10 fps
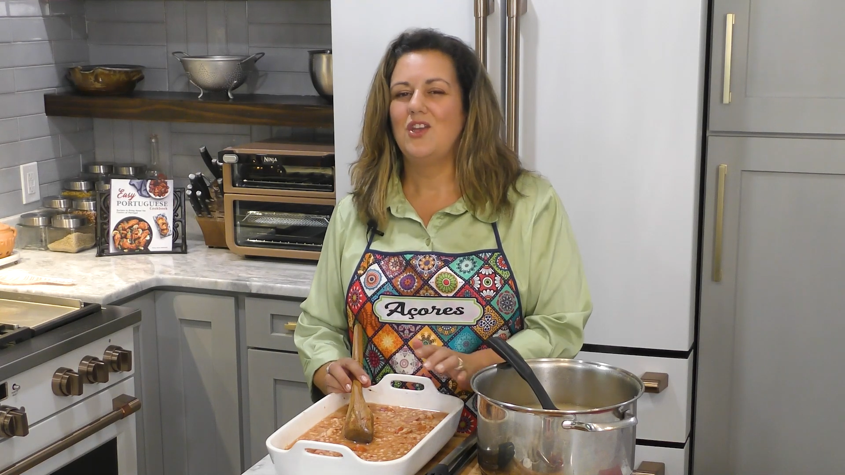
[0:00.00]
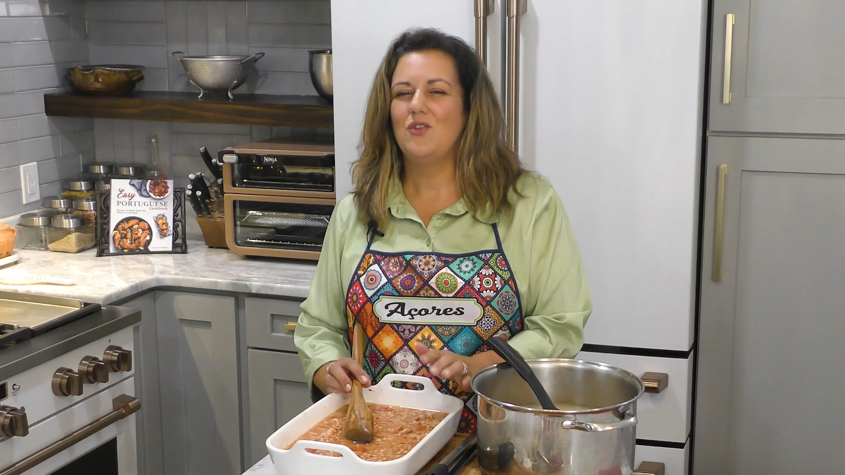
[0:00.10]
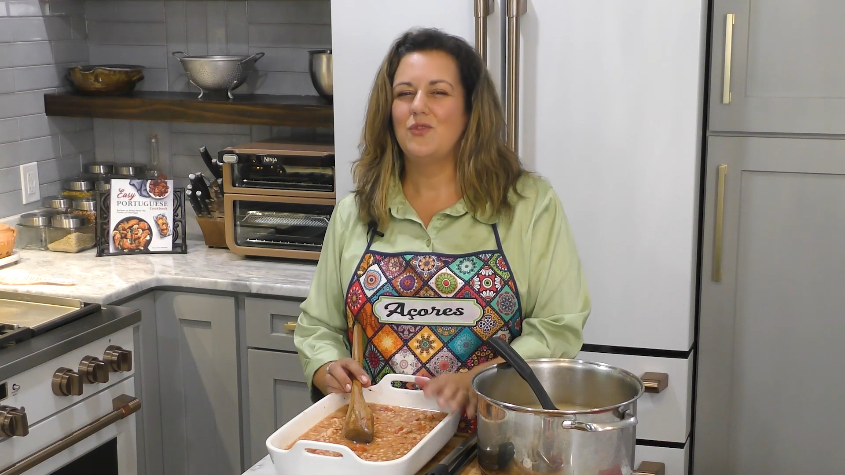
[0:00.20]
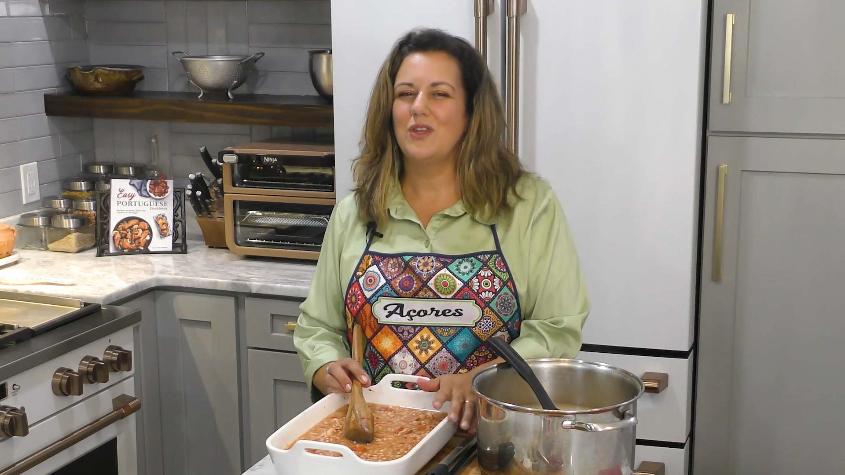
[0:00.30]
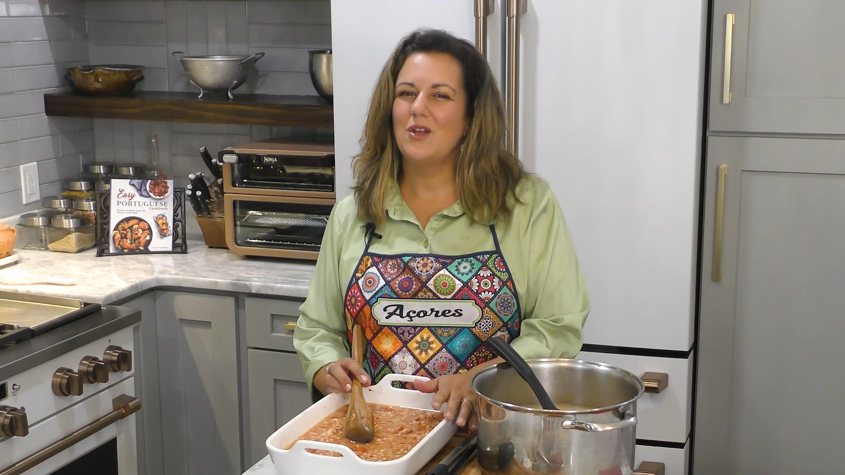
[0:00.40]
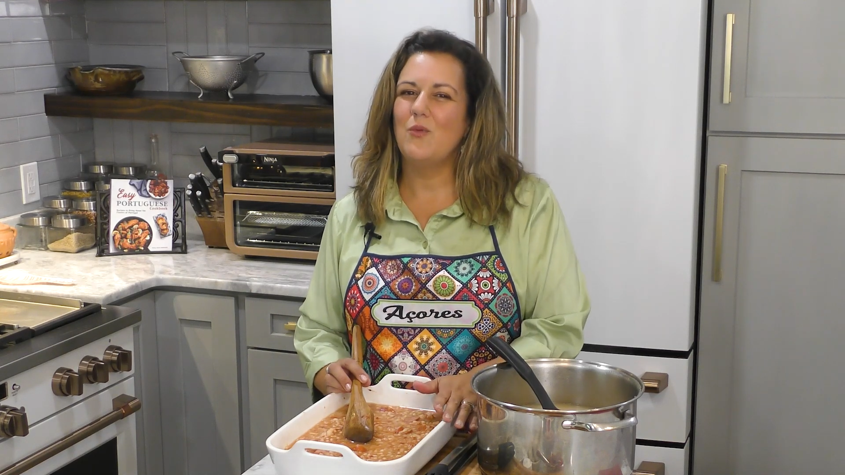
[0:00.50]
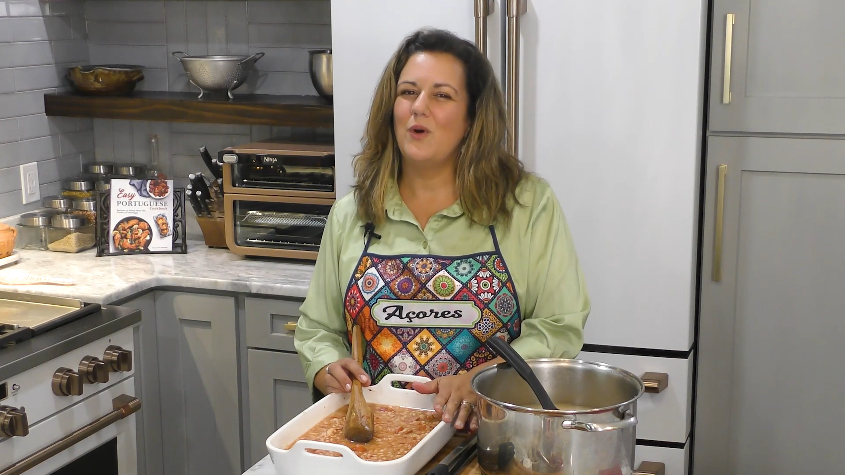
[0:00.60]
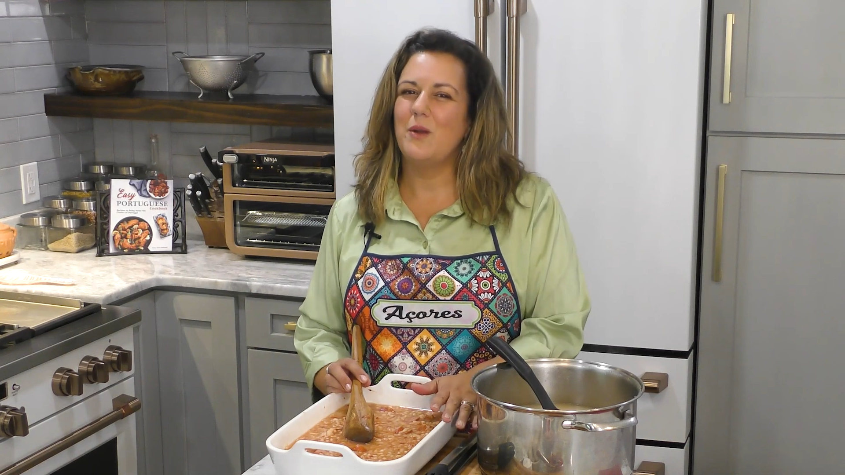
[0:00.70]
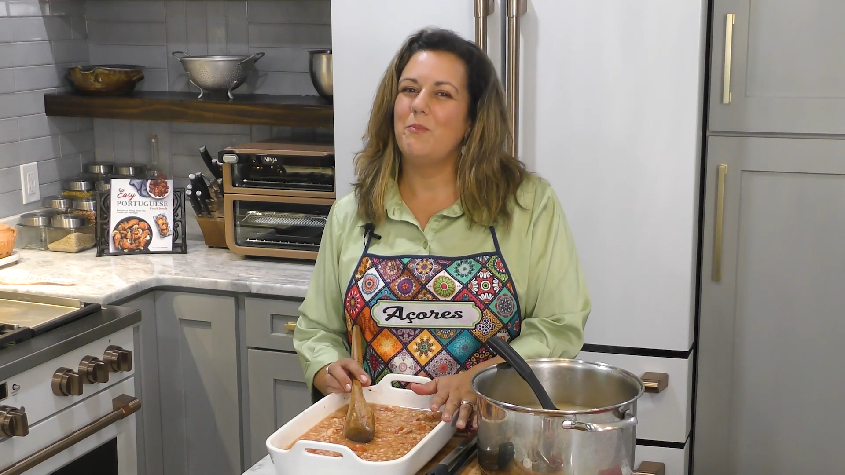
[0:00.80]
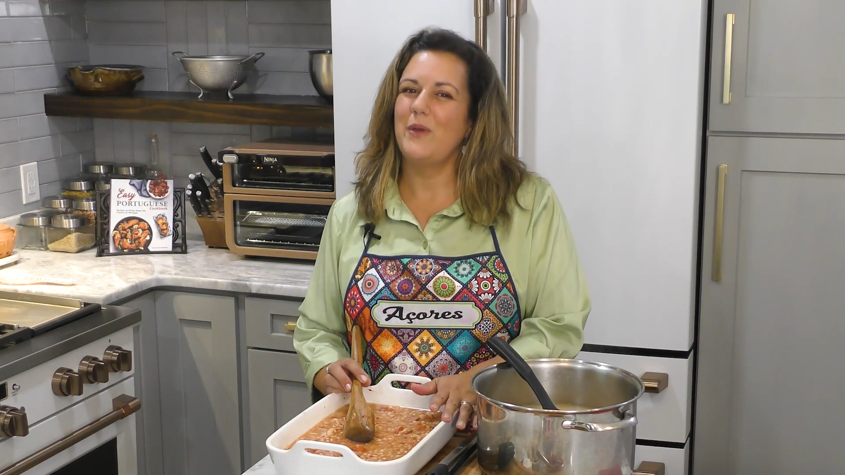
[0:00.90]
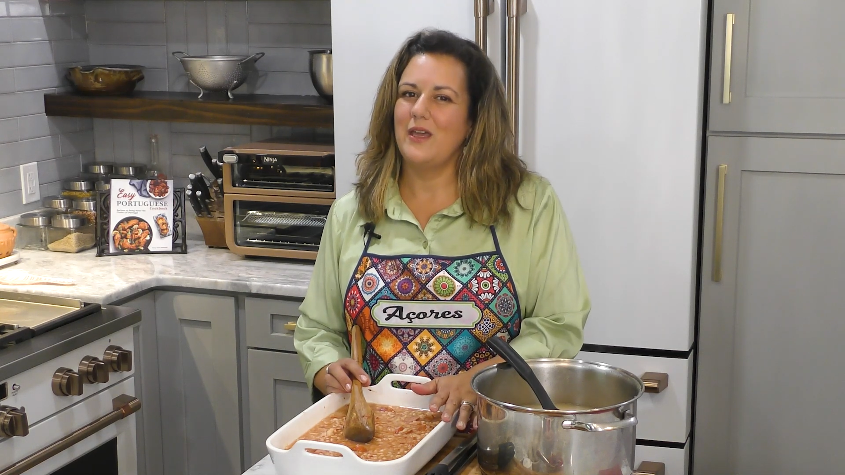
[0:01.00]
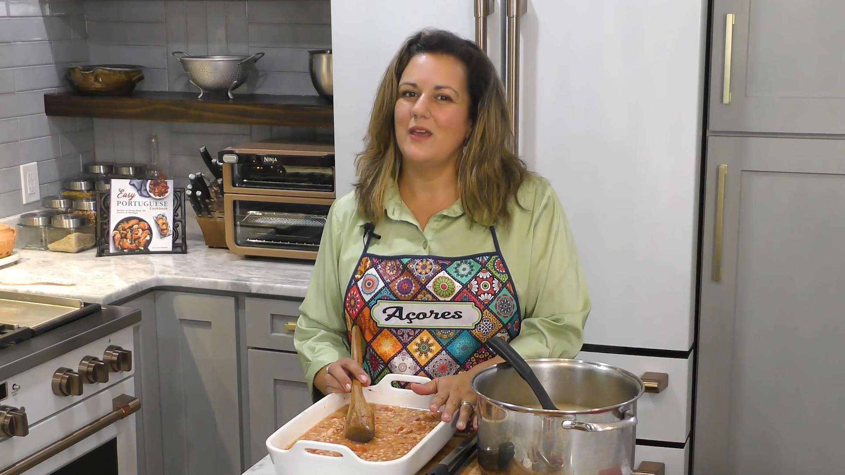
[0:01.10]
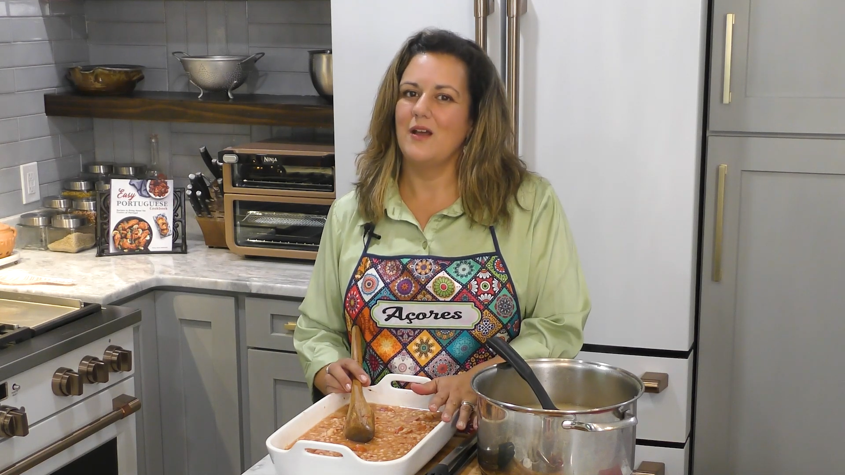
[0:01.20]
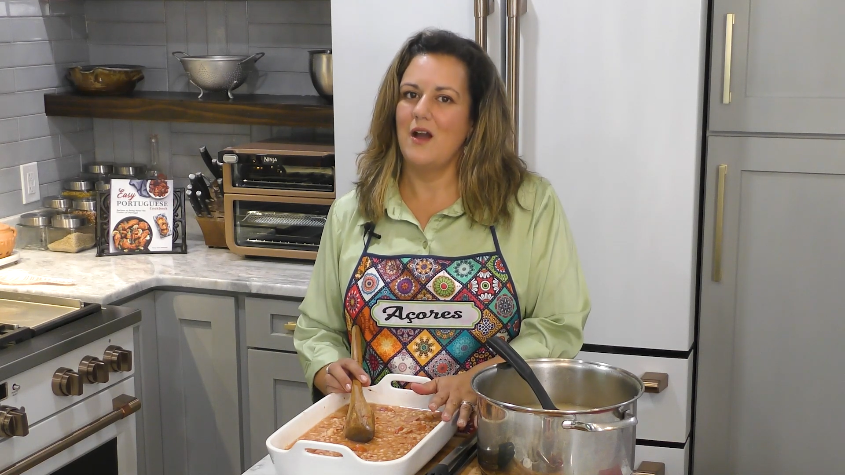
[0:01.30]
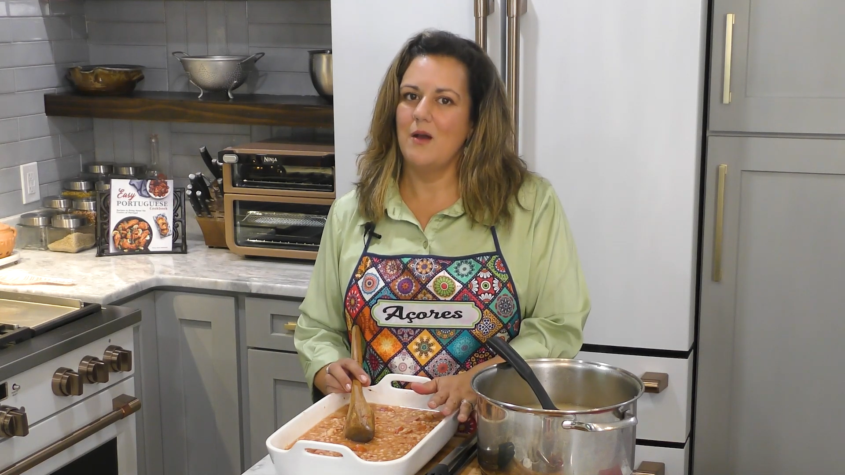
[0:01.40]
You really don't want to bake
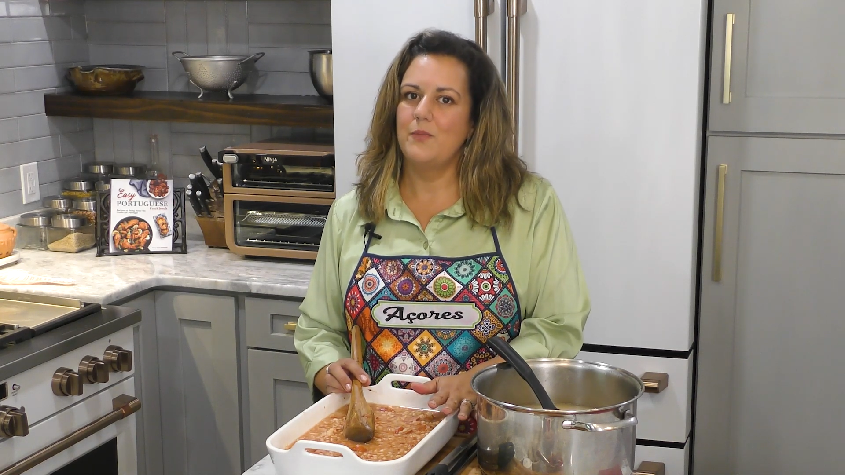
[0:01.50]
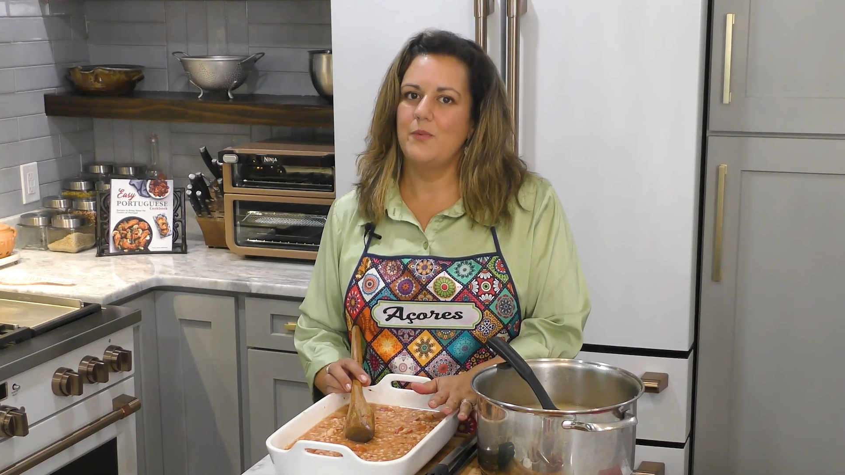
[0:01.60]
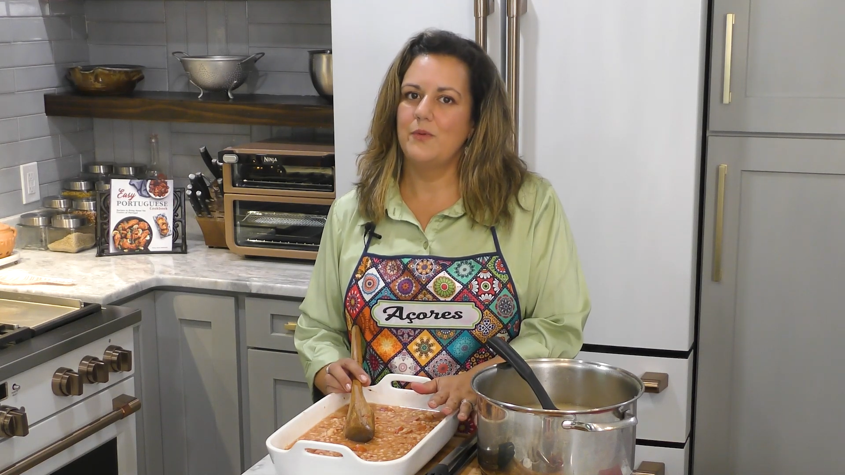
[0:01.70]
it up,